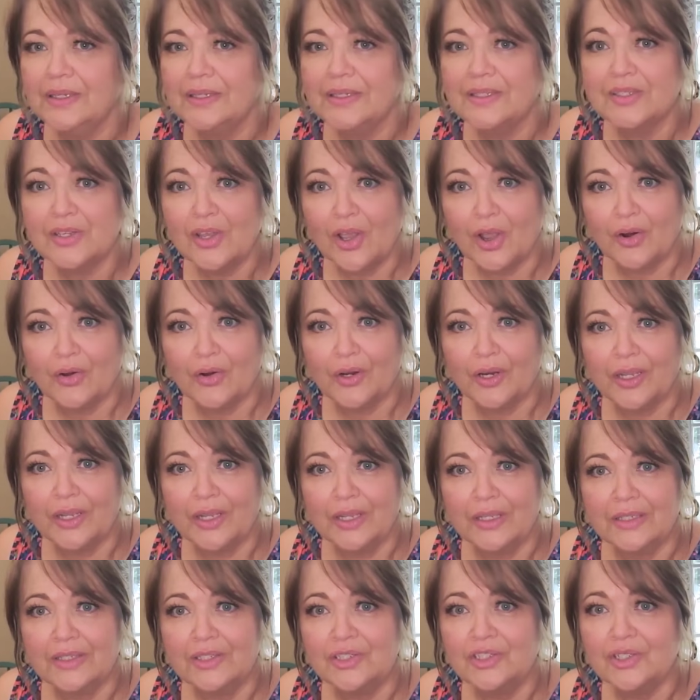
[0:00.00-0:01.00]
Sorry,
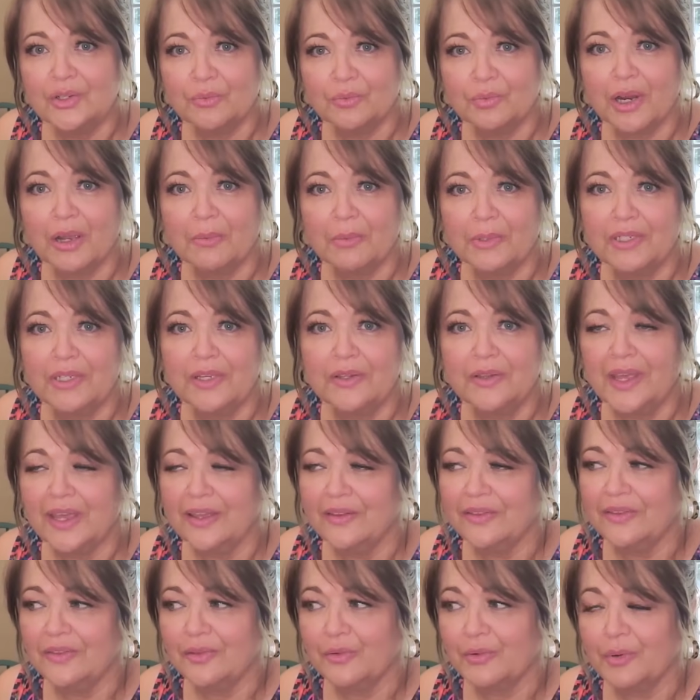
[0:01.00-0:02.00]
she'll probably do
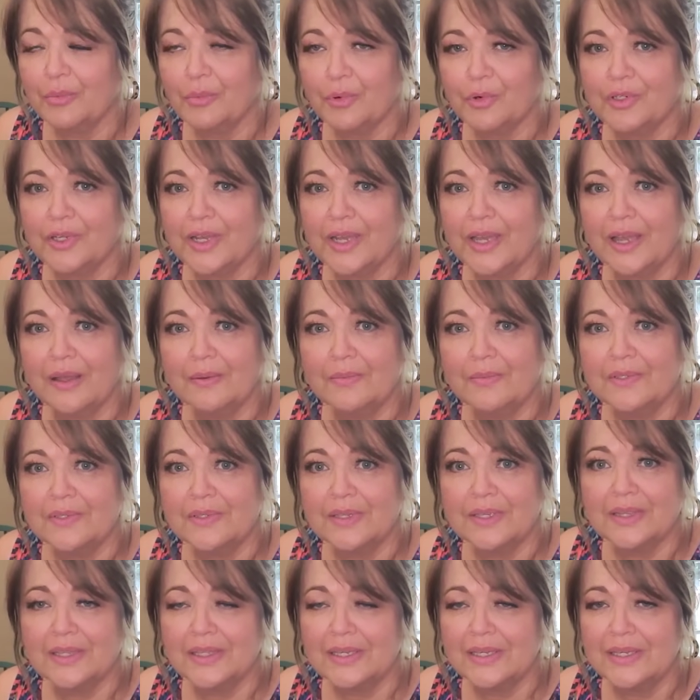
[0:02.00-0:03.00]
that 3 more times
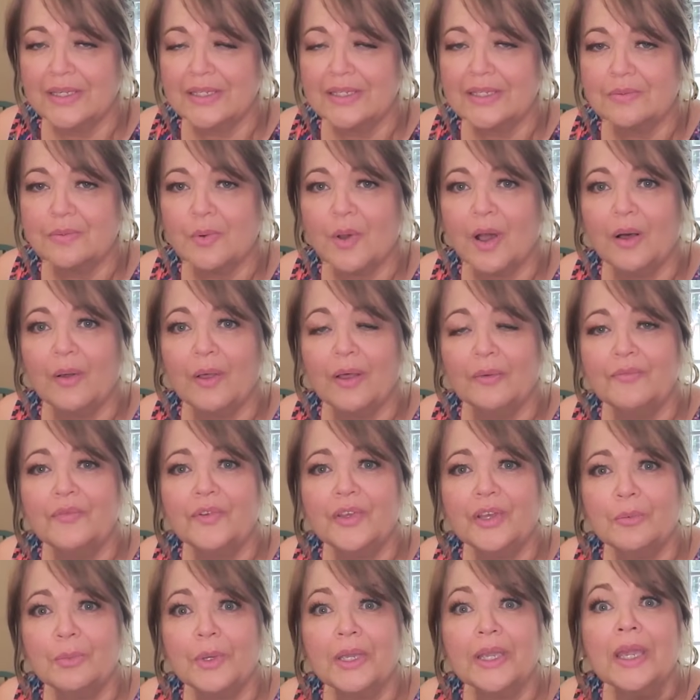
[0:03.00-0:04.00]
at least while I'm
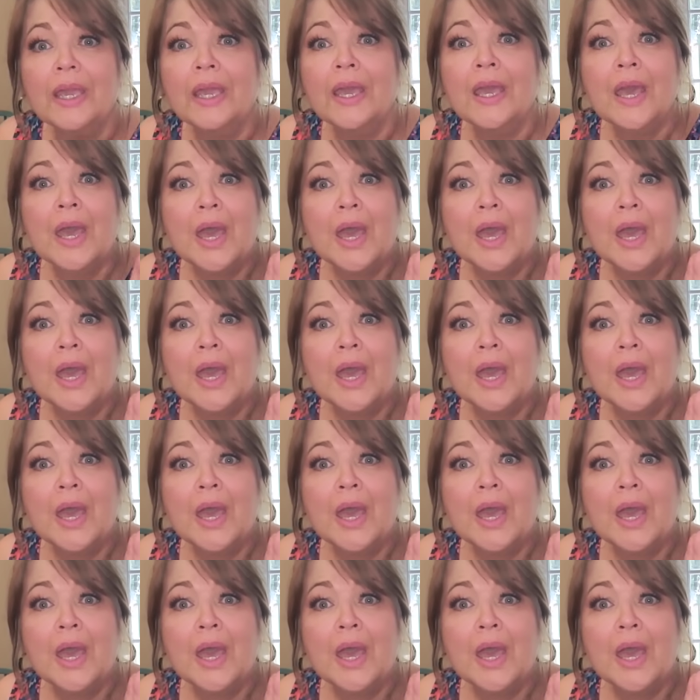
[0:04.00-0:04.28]
filming.